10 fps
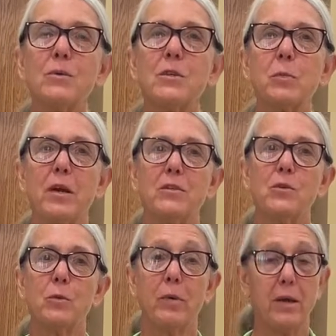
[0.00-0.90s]

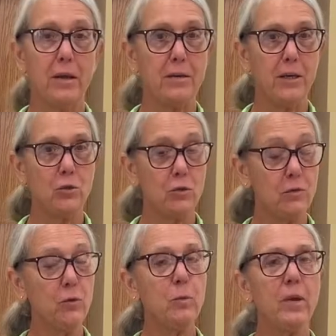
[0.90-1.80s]
sponsored by Nature's
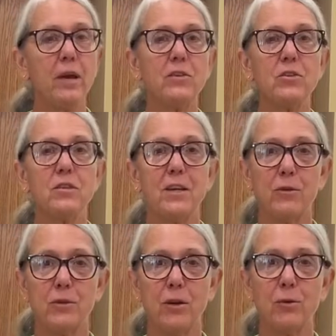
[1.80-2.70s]
Food Patch in
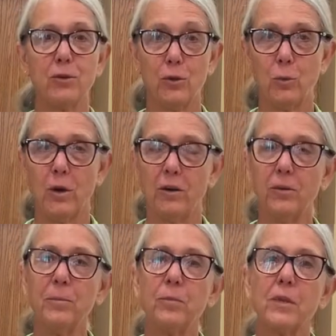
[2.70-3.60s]
downtown Clearwater.